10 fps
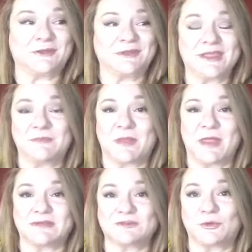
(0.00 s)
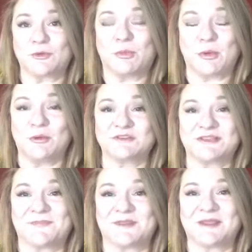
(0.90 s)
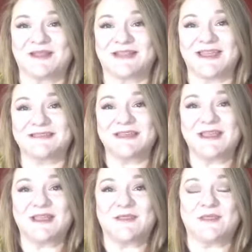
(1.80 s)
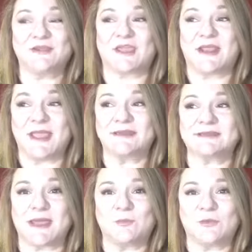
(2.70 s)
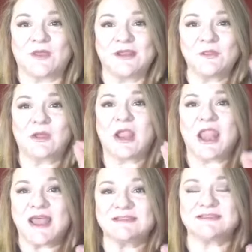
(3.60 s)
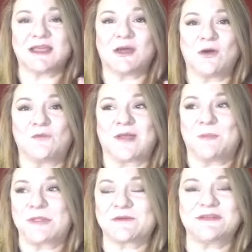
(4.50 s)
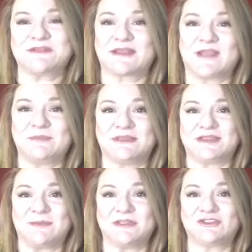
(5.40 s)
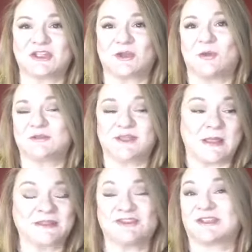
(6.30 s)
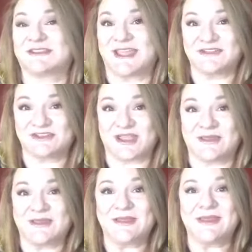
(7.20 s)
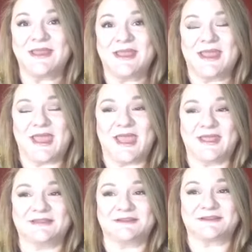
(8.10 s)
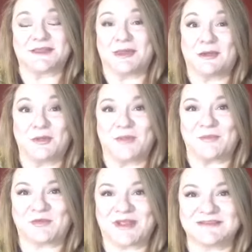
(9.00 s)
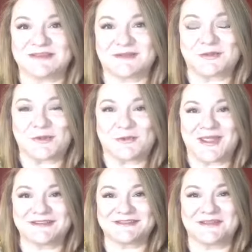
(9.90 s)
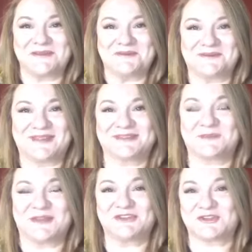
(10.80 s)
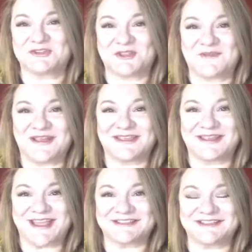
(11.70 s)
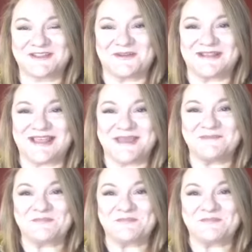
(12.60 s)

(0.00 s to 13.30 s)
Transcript: hit by a soccer ball or something like that, then you can end up with a little cluster of capillaries that have been damaged. They're called telangiectasia. And I hope I pronounced that correct. That's my Czechoslovakian accent going there.